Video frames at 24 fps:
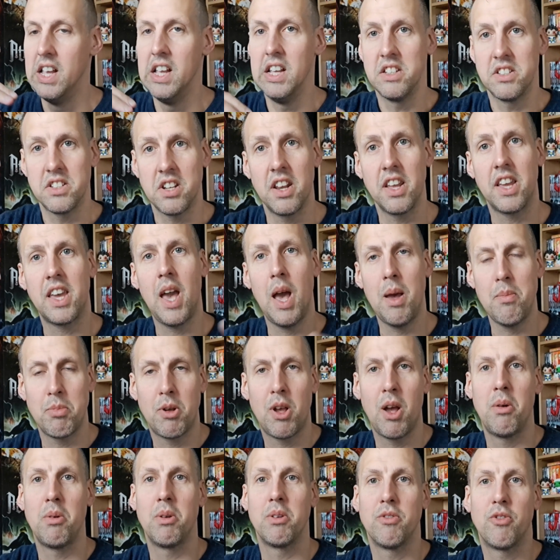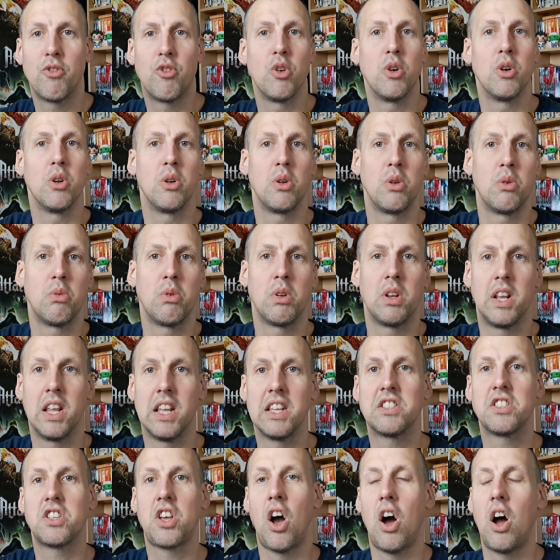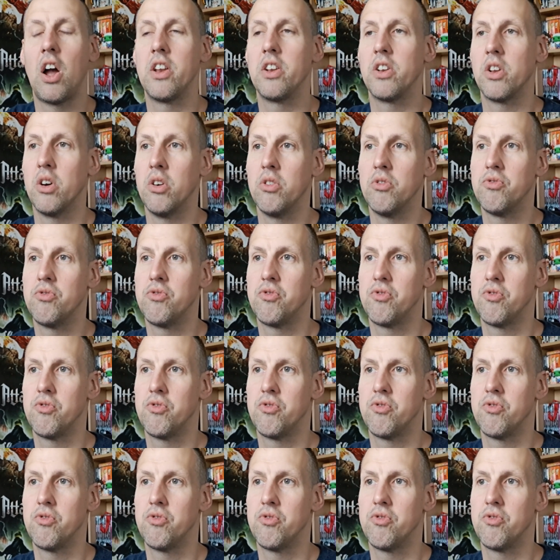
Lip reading: So they kept going through this kind of